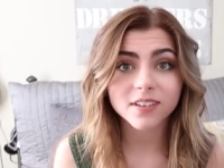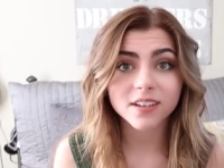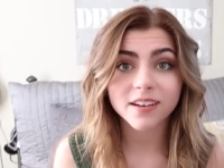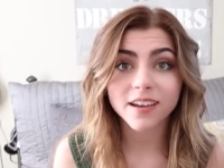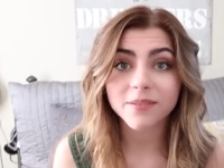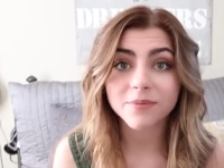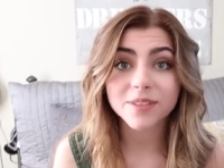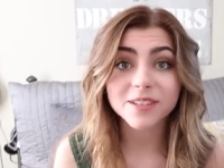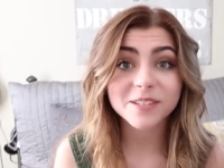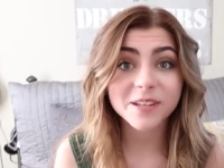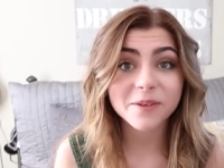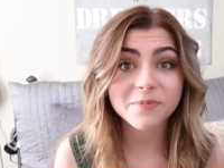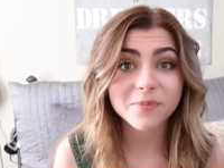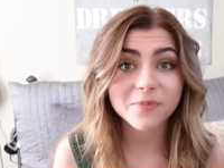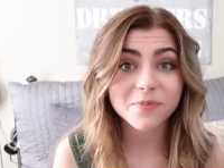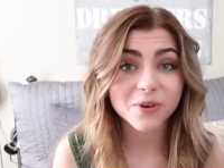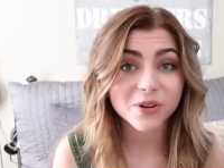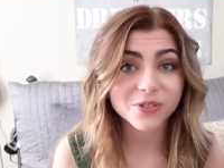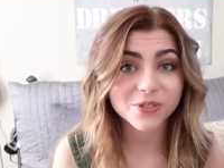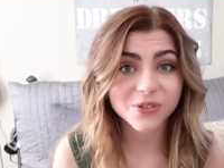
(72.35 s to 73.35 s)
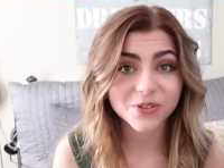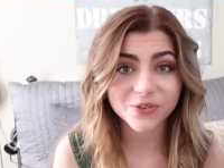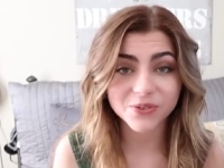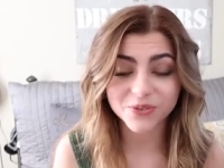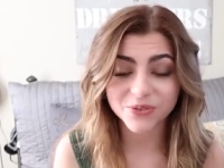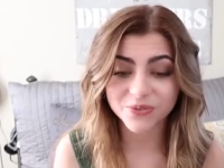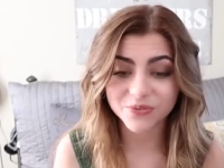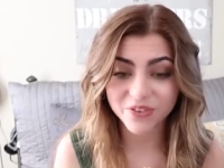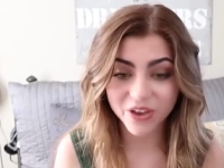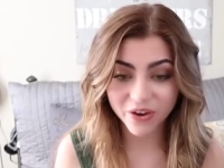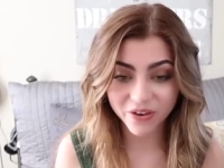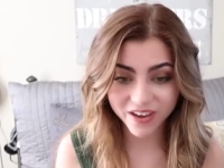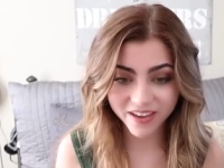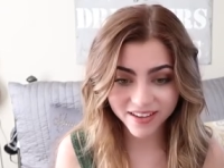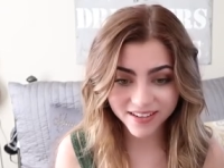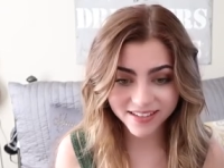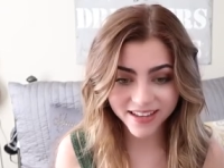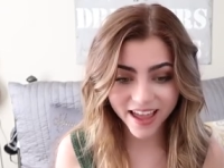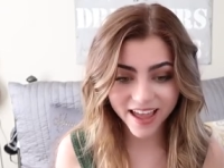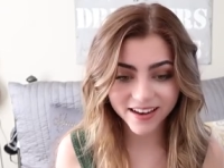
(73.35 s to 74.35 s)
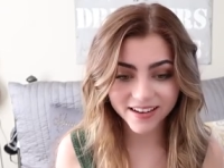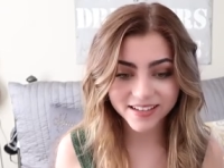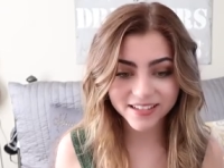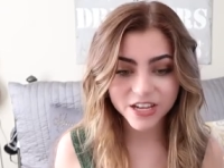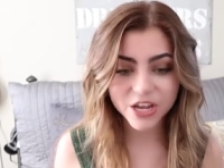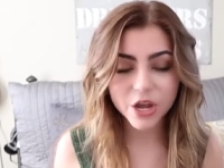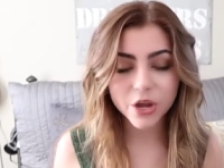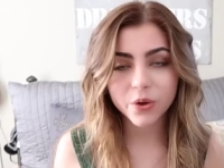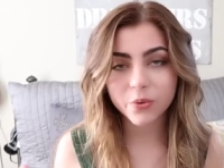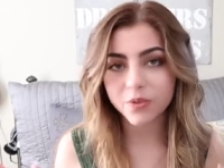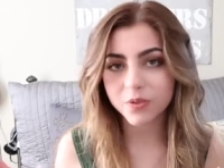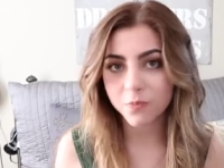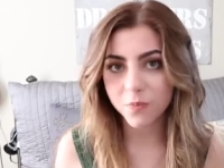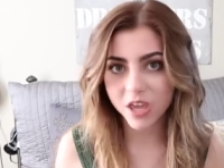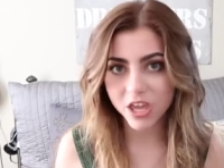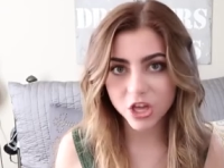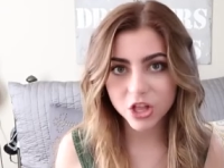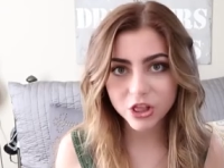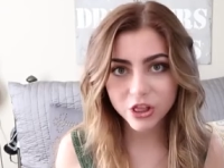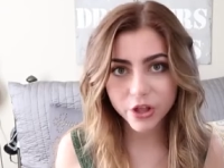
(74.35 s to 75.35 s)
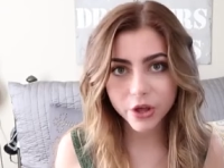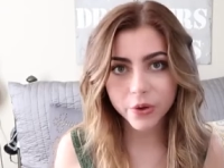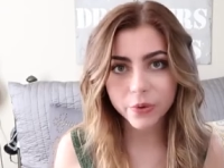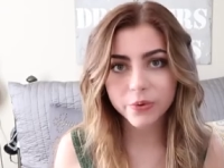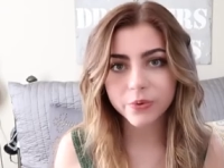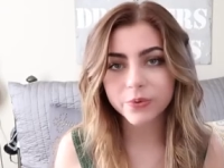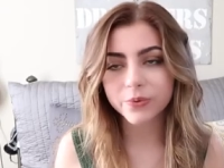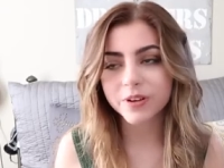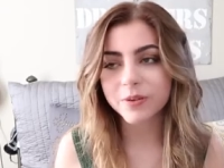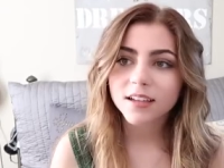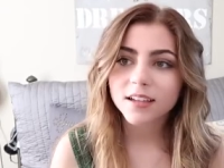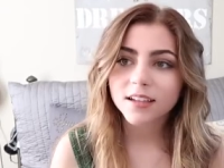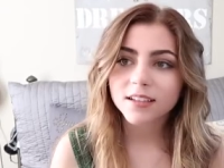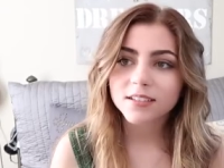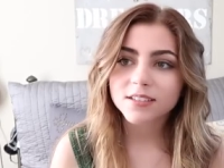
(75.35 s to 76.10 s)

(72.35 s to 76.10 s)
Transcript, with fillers: And I'm the type of person who's very content being alone.